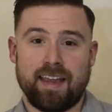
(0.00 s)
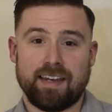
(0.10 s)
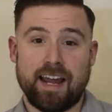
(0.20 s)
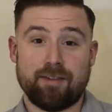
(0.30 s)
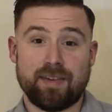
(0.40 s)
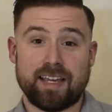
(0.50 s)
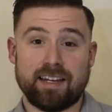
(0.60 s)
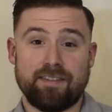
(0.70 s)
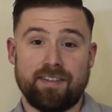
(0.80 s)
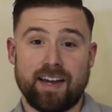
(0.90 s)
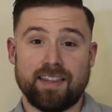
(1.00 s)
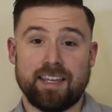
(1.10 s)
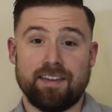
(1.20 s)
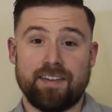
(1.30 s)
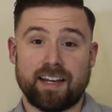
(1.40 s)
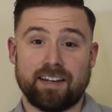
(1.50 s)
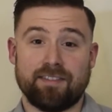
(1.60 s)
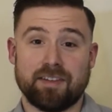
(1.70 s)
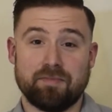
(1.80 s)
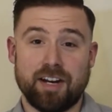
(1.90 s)
Now we can define the
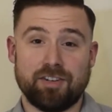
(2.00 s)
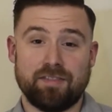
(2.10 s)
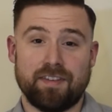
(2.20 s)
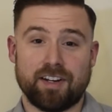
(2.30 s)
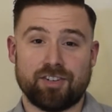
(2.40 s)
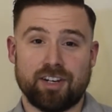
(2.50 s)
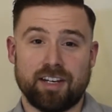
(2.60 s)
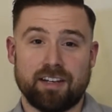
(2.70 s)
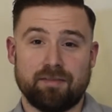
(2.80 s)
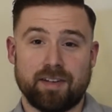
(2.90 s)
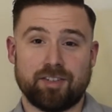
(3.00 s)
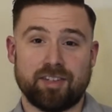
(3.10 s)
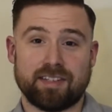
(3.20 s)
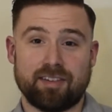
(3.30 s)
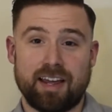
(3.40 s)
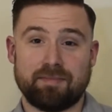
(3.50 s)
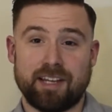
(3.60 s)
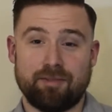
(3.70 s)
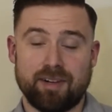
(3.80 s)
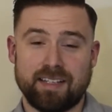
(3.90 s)
effective compression function, which describes
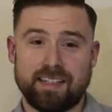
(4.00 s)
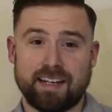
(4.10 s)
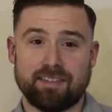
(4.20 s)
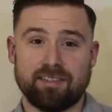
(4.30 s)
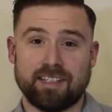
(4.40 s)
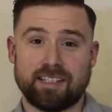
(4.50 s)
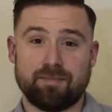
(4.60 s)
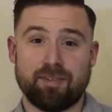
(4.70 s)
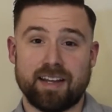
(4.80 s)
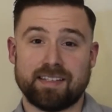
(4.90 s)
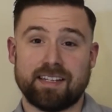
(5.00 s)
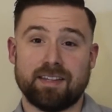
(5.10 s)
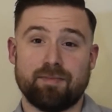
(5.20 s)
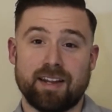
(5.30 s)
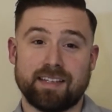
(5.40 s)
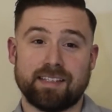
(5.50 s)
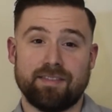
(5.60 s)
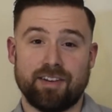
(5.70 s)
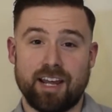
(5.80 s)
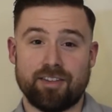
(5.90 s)
how one signal is compressed in the presence
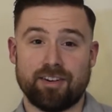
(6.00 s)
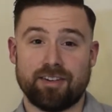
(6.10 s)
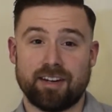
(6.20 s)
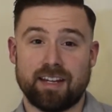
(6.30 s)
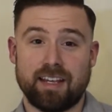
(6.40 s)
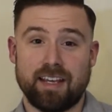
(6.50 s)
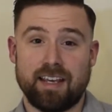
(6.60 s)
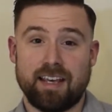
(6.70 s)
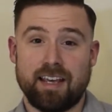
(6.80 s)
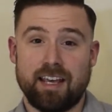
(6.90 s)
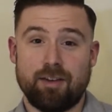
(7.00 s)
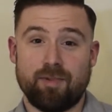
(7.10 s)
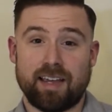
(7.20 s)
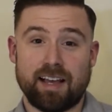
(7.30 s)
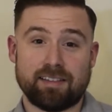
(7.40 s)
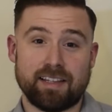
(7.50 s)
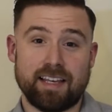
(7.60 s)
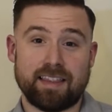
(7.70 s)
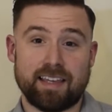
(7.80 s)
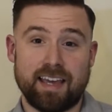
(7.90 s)
of another. We
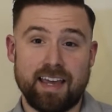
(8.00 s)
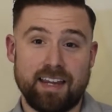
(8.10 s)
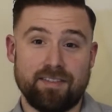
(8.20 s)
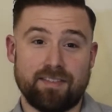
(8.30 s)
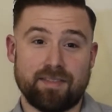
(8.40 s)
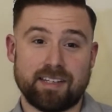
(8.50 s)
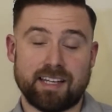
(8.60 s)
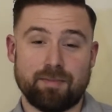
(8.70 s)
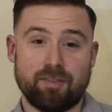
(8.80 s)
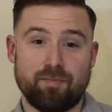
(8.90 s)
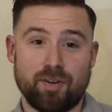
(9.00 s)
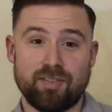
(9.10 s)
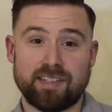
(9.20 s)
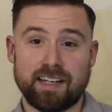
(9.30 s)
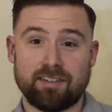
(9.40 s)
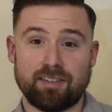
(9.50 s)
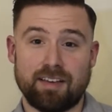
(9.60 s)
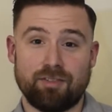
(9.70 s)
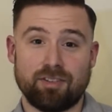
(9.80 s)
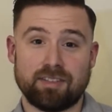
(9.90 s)
calculate the gain from the sum of both signal
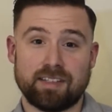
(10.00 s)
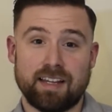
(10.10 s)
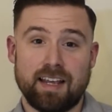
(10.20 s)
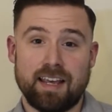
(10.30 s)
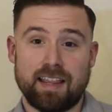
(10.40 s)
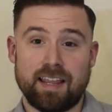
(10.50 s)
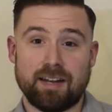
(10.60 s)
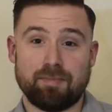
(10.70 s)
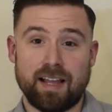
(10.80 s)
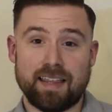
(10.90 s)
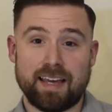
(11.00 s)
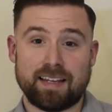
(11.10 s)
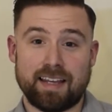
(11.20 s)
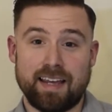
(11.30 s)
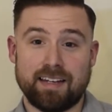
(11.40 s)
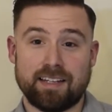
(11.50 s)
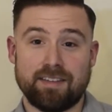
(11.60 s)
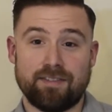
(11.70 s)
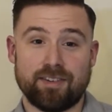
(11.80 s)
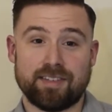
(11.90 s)
levels, then apply that gain to
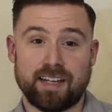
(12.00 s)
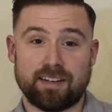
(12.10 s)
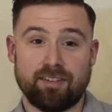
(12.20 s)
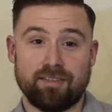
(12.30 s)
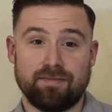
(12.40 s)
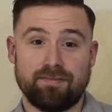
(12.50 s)
the first signal.